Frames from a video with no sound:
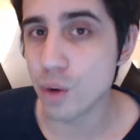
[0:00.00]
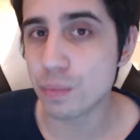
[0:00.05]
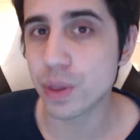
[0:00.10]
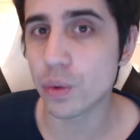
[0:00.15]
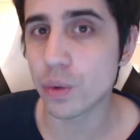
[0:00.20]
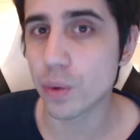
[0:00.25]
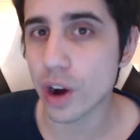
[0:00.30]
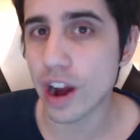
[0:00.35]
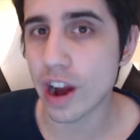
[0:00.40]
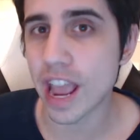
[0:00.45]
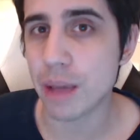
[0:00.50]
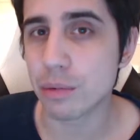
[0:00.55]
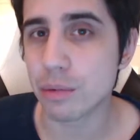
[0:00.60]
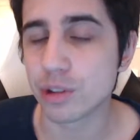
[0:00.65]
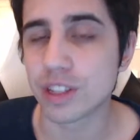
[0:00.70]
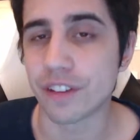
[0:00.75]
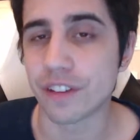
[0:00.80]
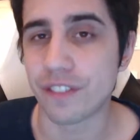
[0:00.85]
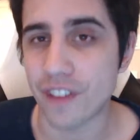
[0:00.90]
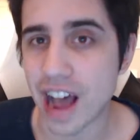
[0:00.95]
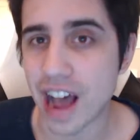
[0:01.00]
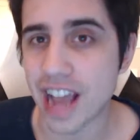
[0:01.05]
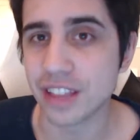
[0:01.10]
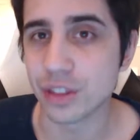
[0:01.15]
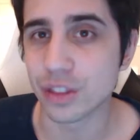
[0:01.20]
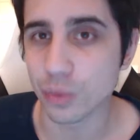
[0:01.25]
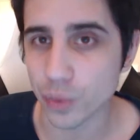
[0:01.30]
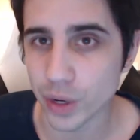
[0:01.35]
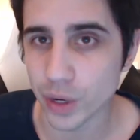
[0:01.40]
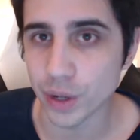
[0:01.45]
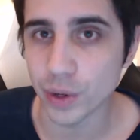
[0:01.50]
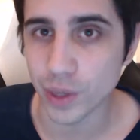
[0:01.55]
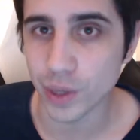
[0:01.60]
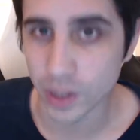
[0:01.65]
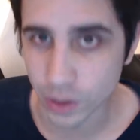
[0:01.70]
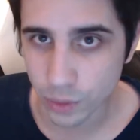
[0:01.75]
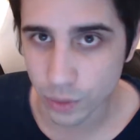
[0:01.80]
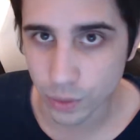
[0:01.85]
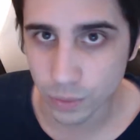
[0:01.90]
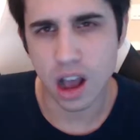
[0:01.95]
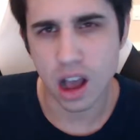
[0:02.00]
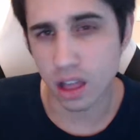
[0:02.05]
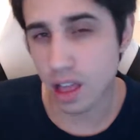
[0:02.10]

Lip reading: that we're able to find the real you.